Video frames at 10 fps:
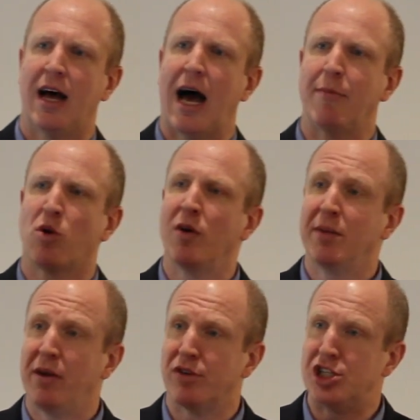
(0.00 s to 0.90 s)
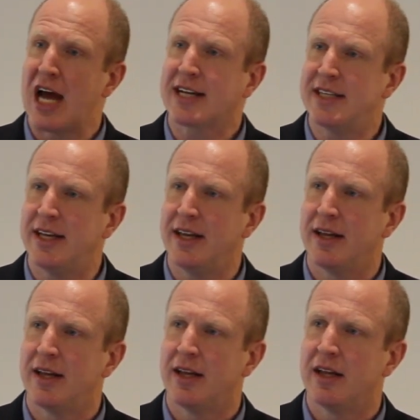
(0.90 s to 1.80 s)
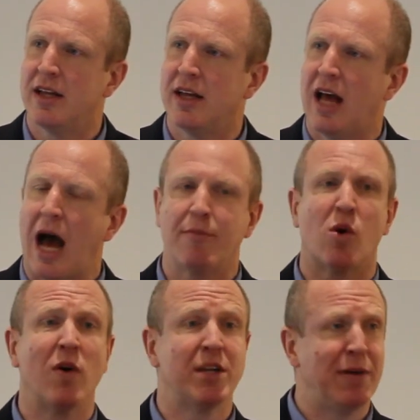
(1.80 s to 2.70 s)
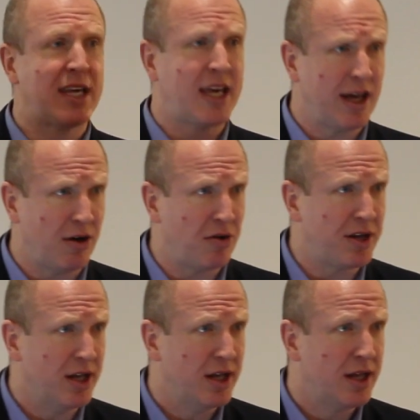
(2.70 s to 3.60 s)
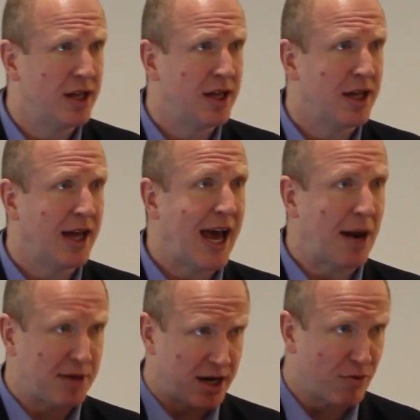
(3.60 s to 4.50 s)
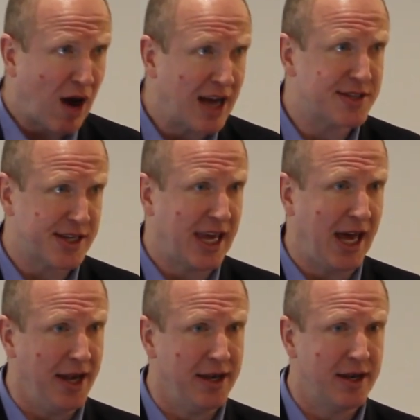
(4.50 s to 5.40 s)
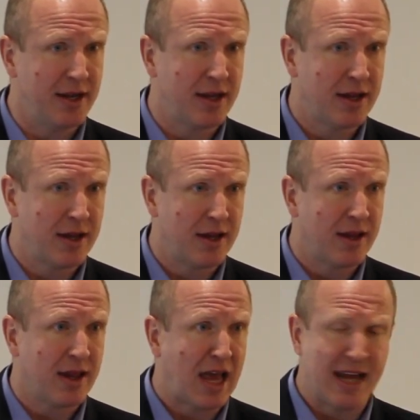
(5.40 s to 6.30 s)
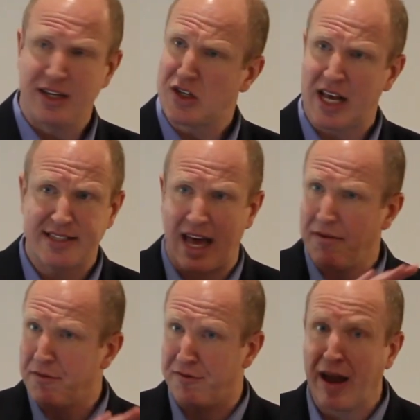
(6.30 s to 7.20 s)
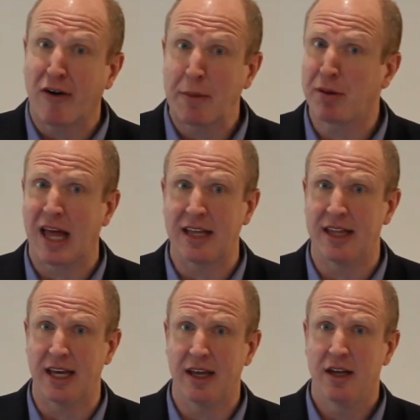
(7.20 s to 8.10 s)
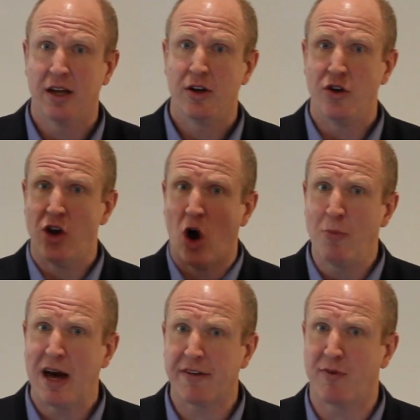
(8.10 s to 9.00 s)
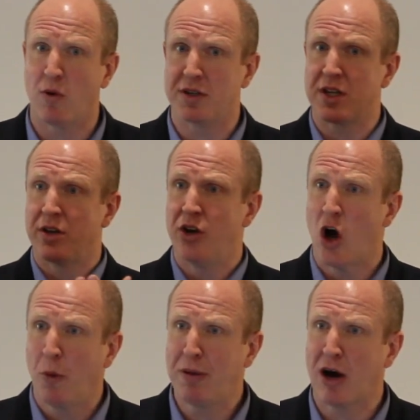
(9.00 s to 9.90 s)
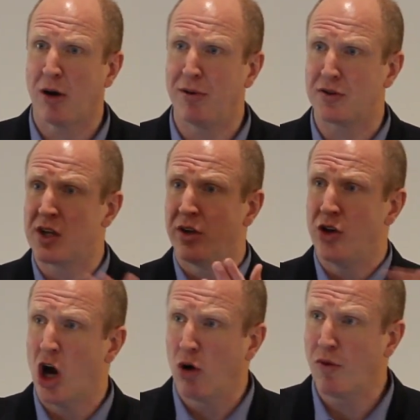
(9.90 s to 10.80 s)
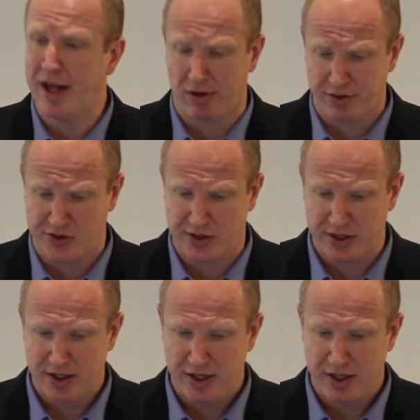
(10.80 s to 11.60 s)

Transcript: I'm going to be rejected. I'm going to be killed, and I'm going to rise again. And he says that very plainly. No metaphors, no parables, no riddles.